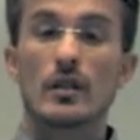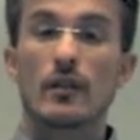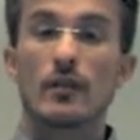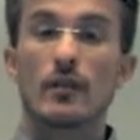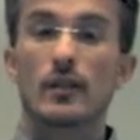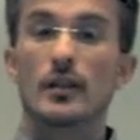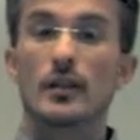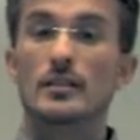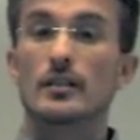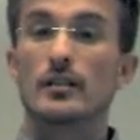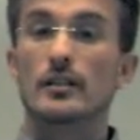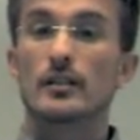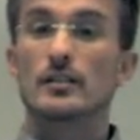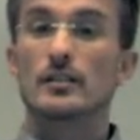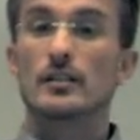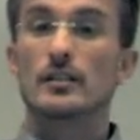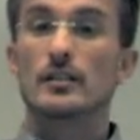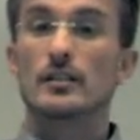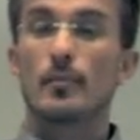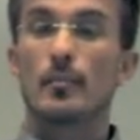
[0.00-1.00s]
These are
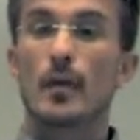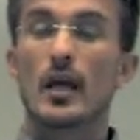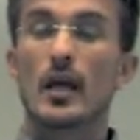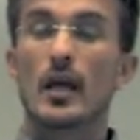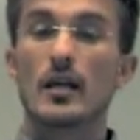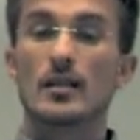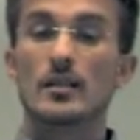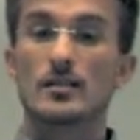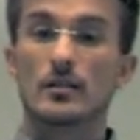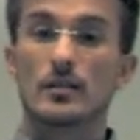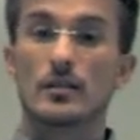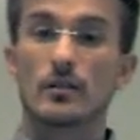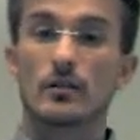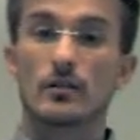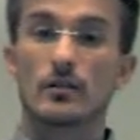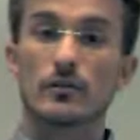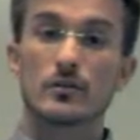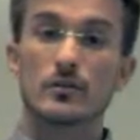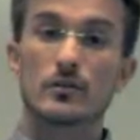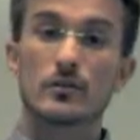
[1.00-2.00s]
decision making
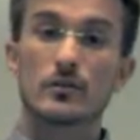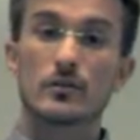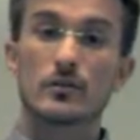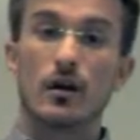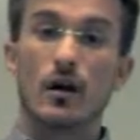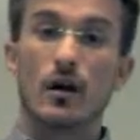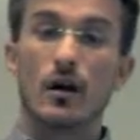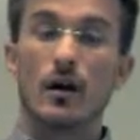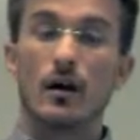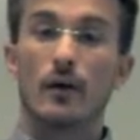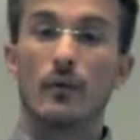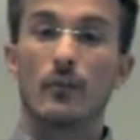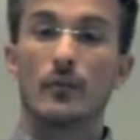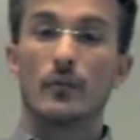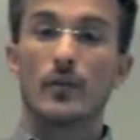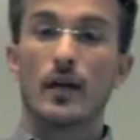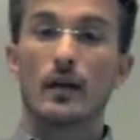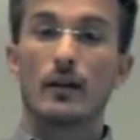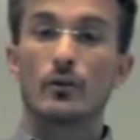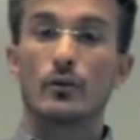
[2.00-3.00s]
skills
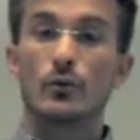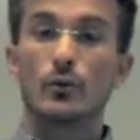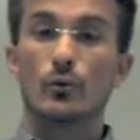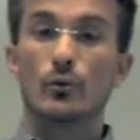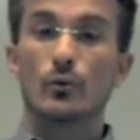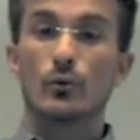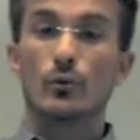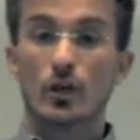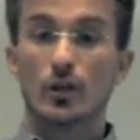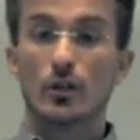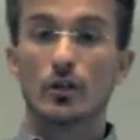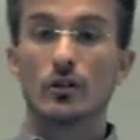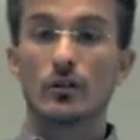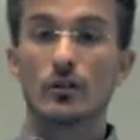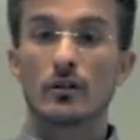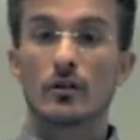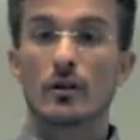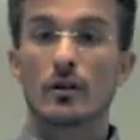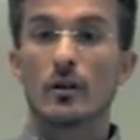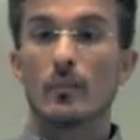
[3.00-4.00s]
that you learn
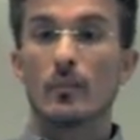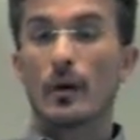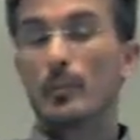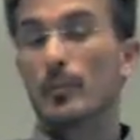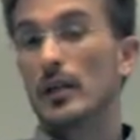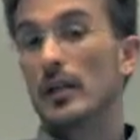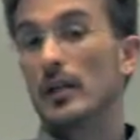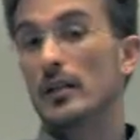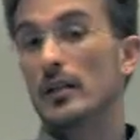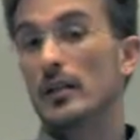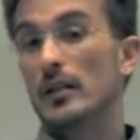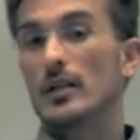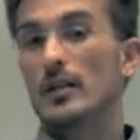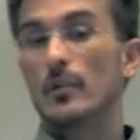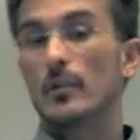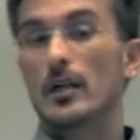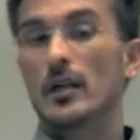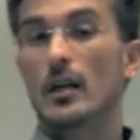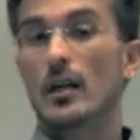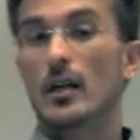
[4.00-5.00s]
by playing these type
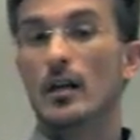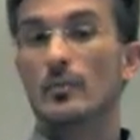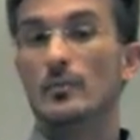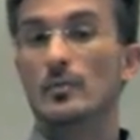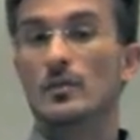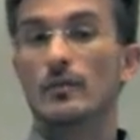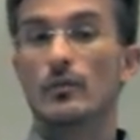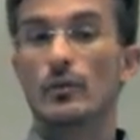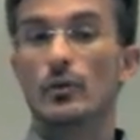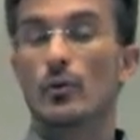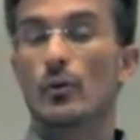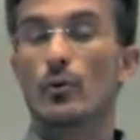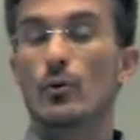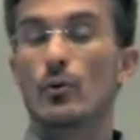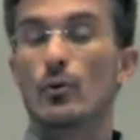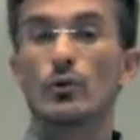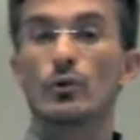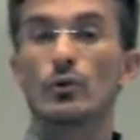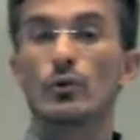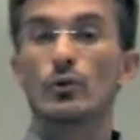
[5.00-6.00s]
of games, even though
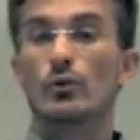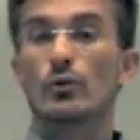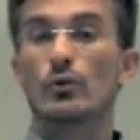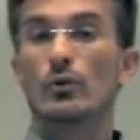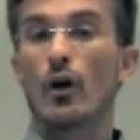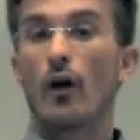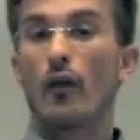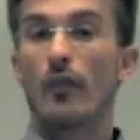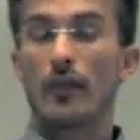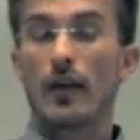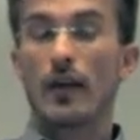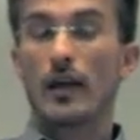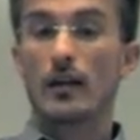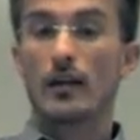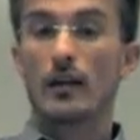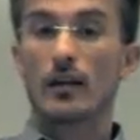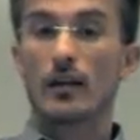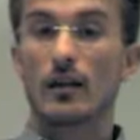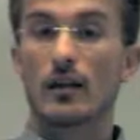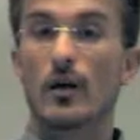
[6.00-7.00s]
you're not
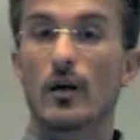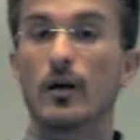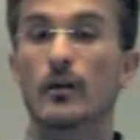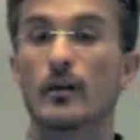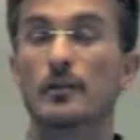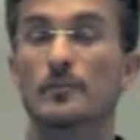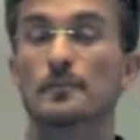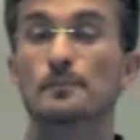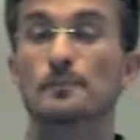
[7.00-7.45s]
thinking about it,